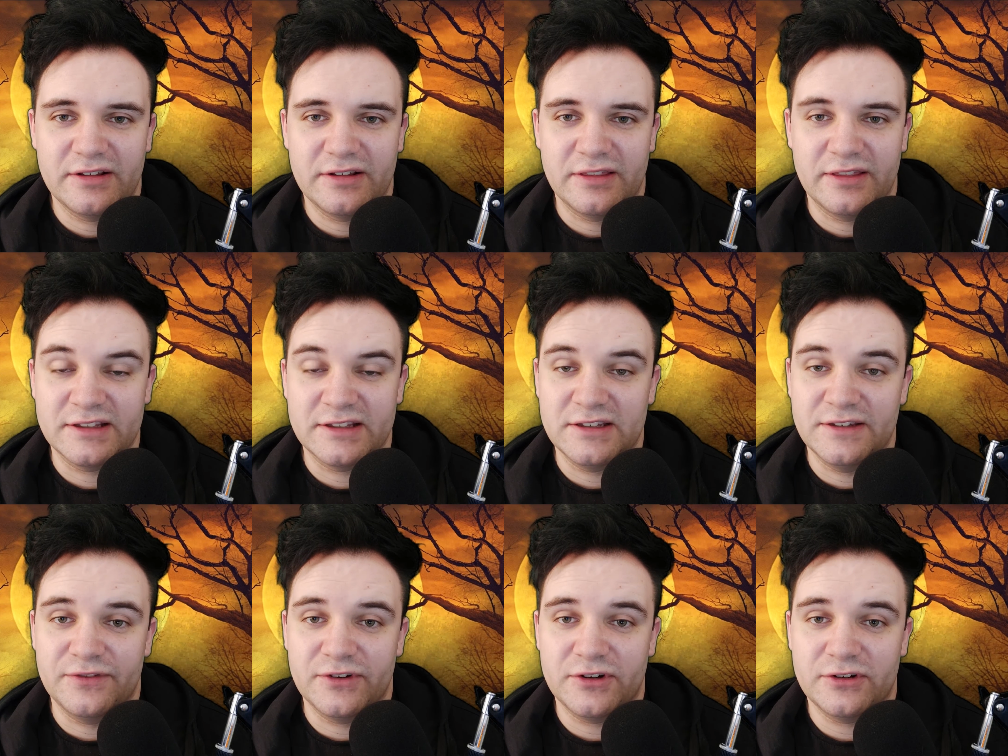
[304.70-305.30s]

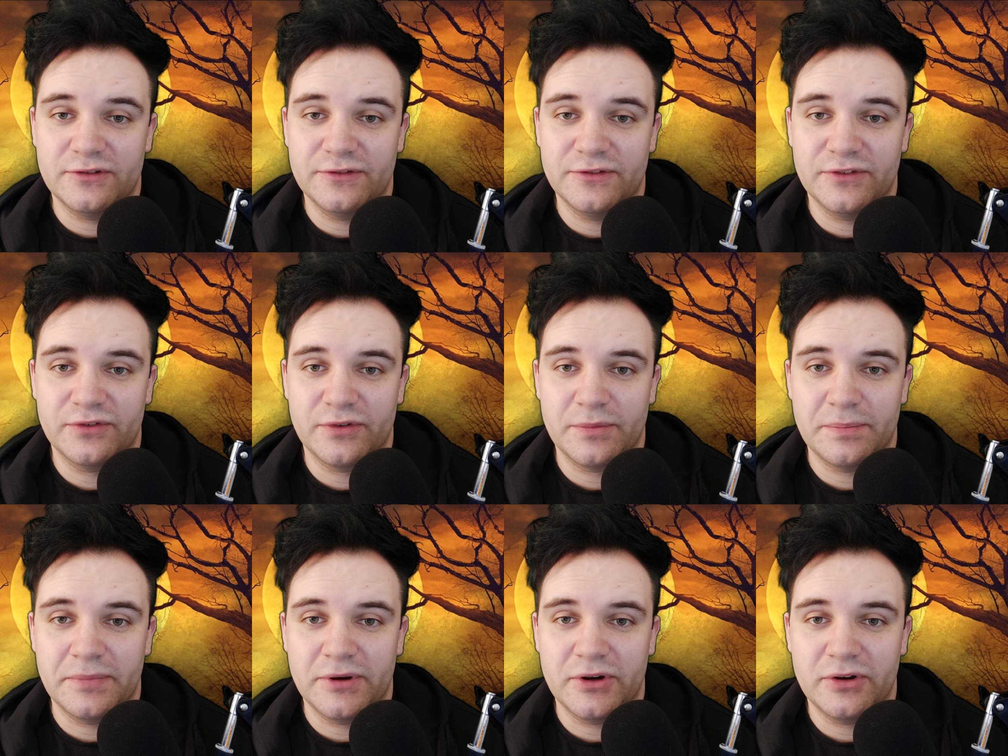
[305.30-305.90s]
that evolves
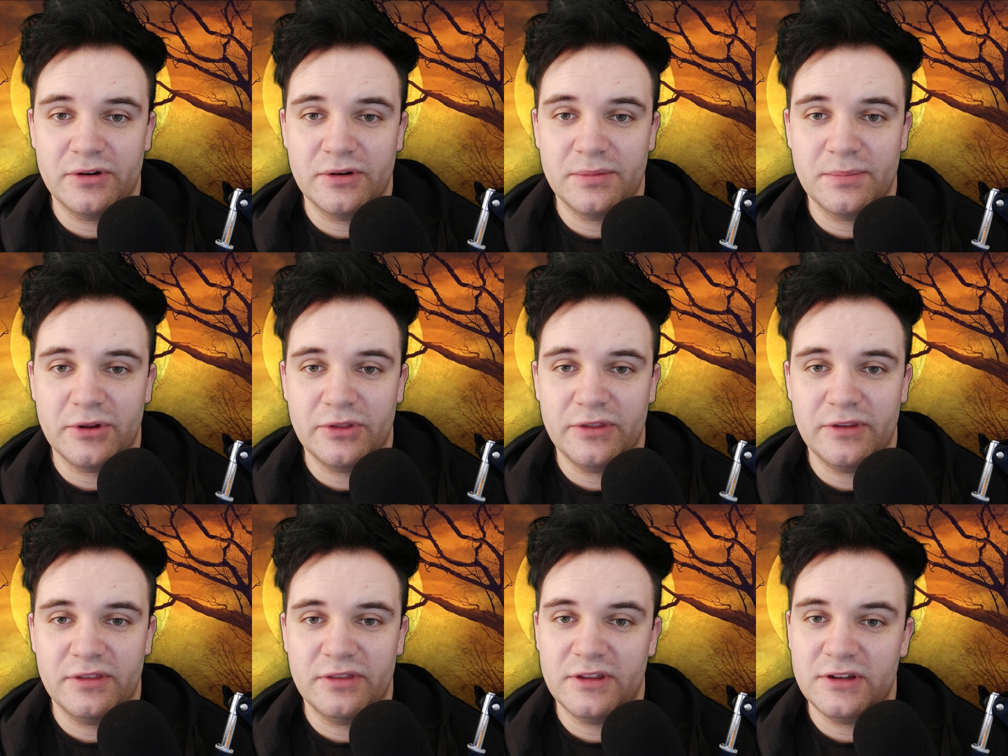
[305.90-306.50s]
from
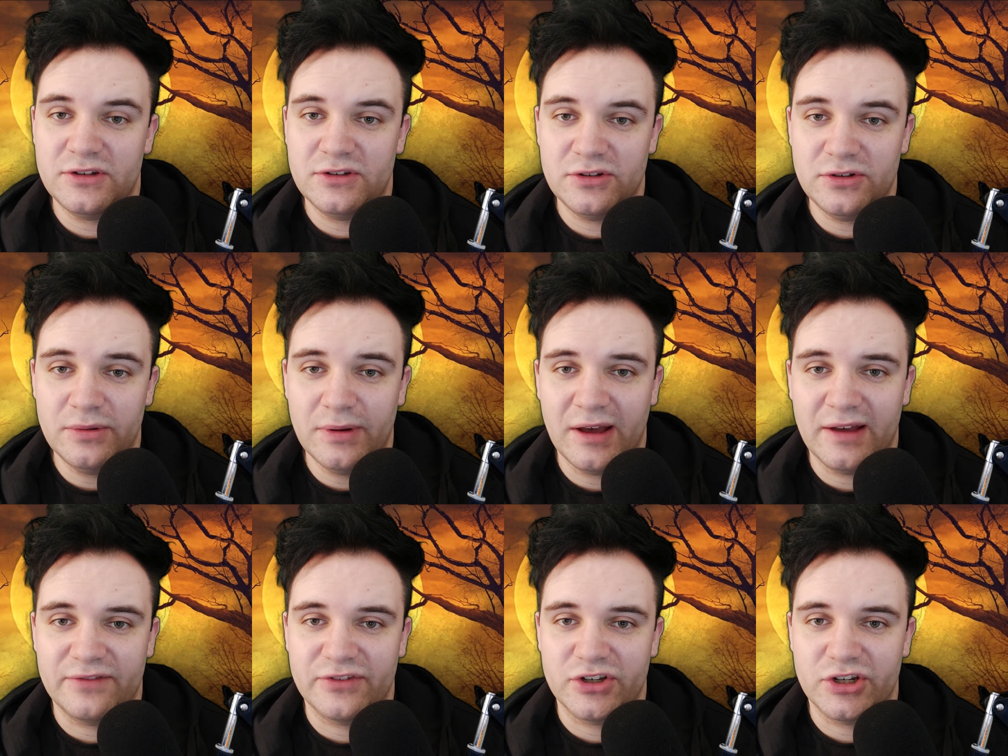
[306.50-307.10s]
Pokemon that do
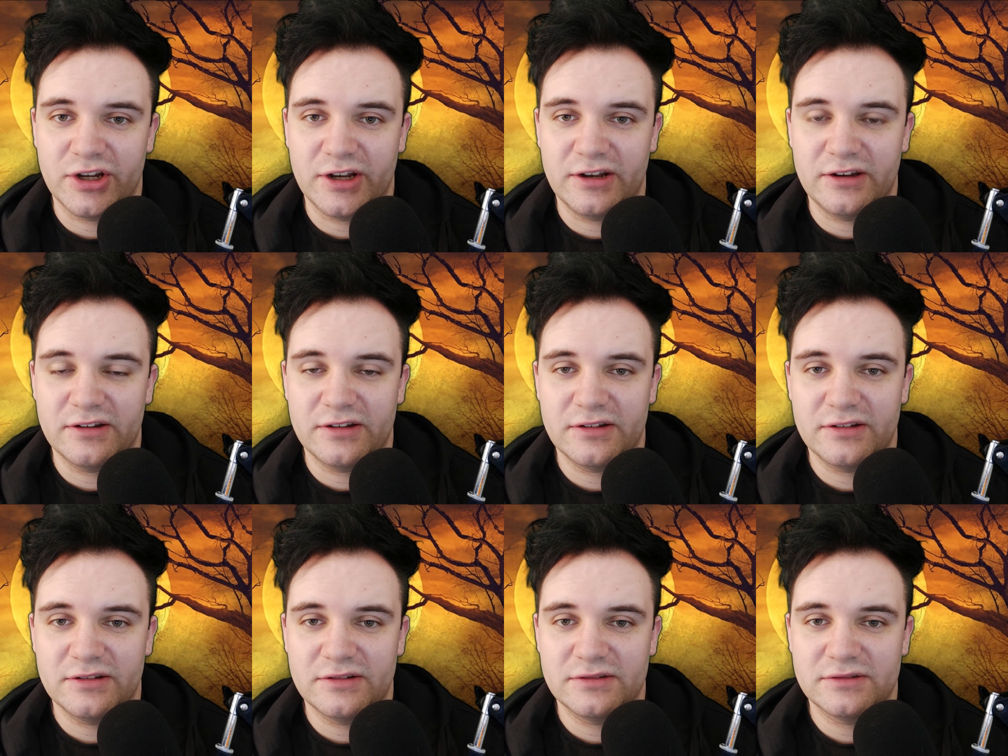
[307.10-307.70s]
have a gender.